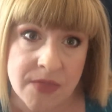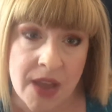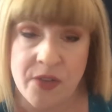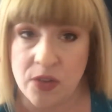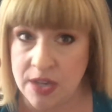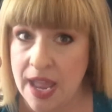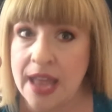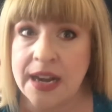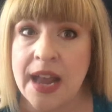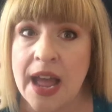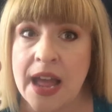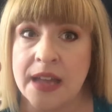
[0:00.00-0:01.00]
I've only had
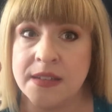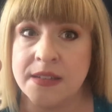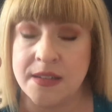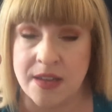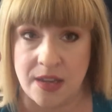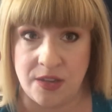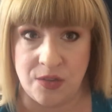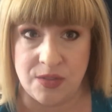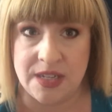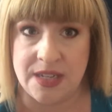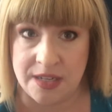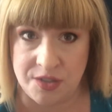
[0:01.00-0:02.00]
it on,
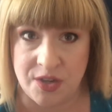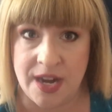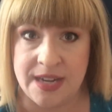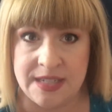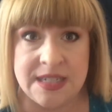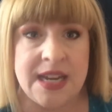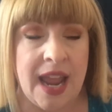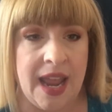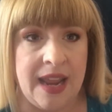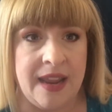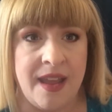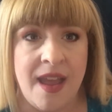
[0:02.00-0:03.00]
used it yesterday and
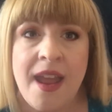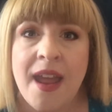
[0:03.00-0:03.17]
today,